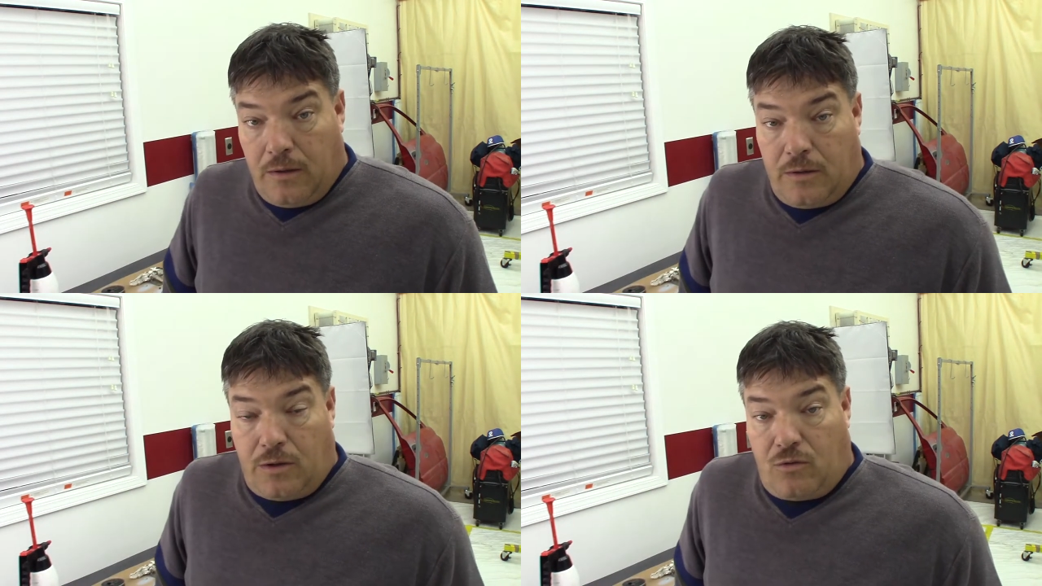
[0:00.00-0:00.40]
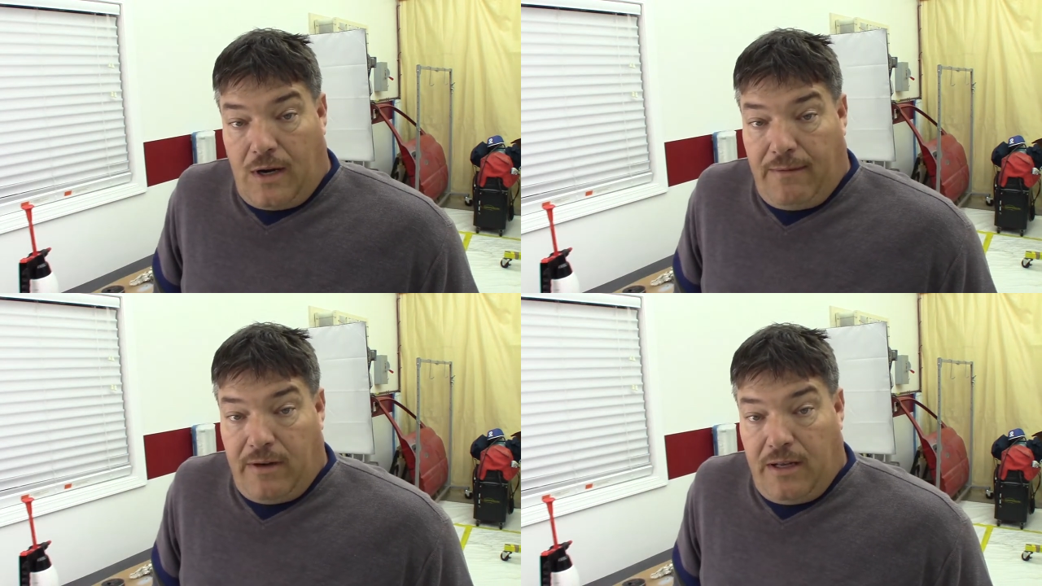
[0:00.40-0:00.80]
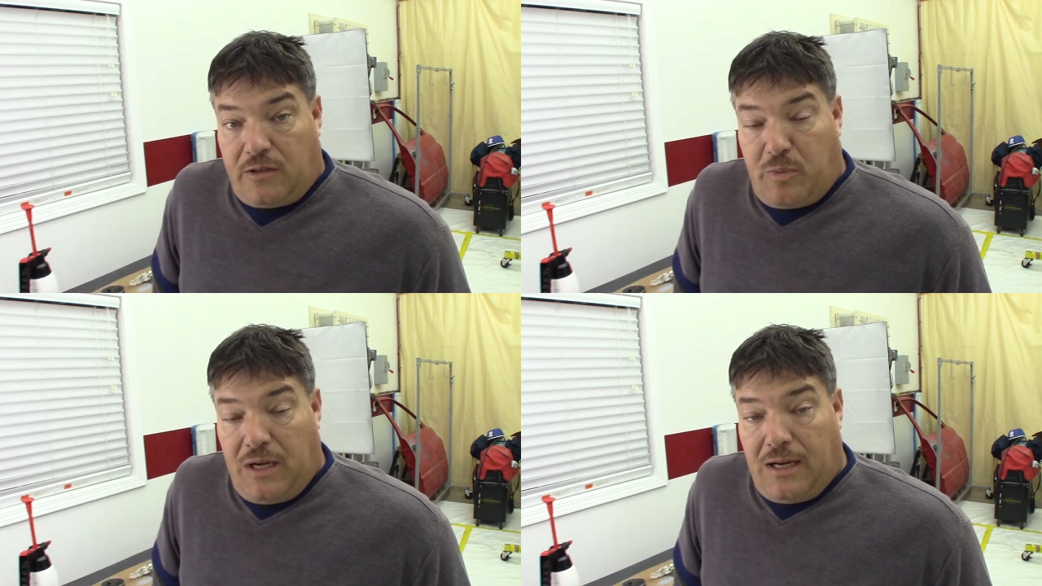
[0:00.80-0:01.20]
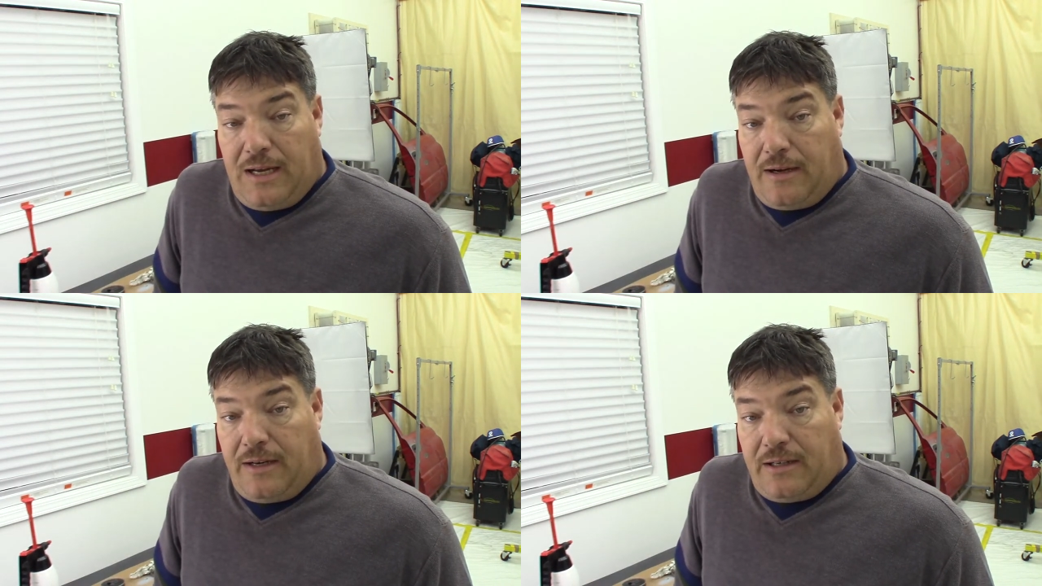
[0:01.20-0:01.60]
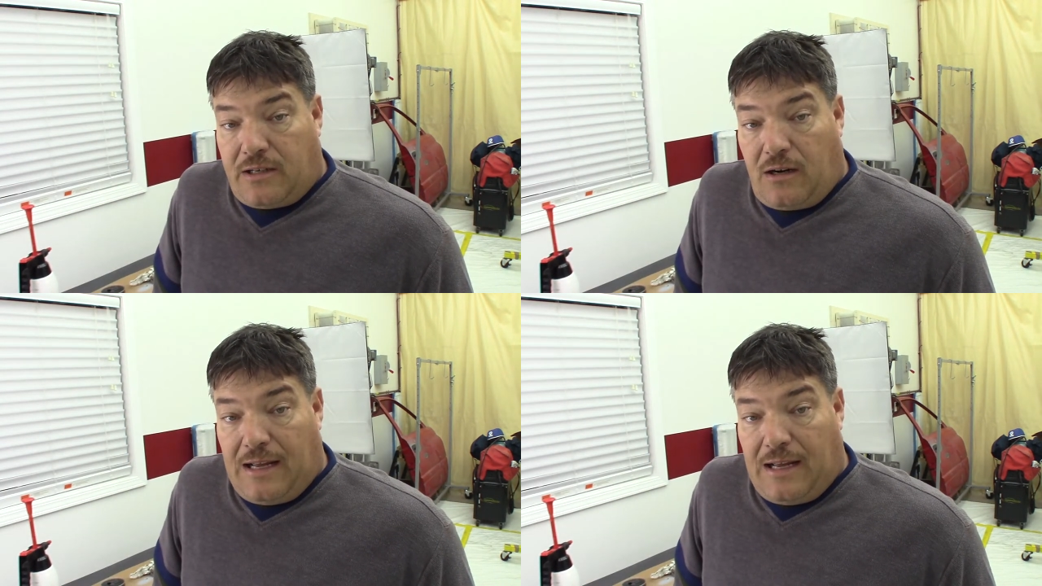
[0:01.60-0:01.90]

So driving this pin out is our